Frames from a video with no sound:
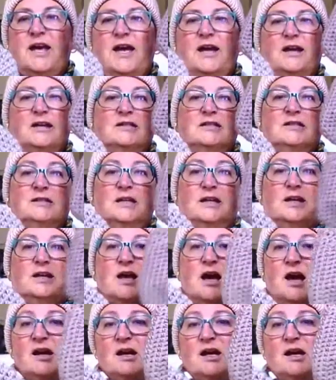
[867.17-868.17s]
And the
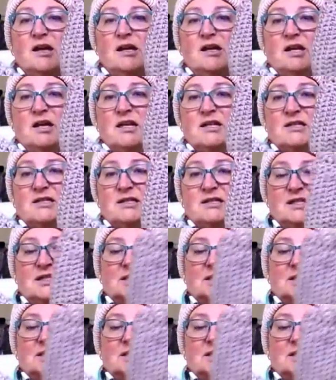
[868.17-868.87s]
color is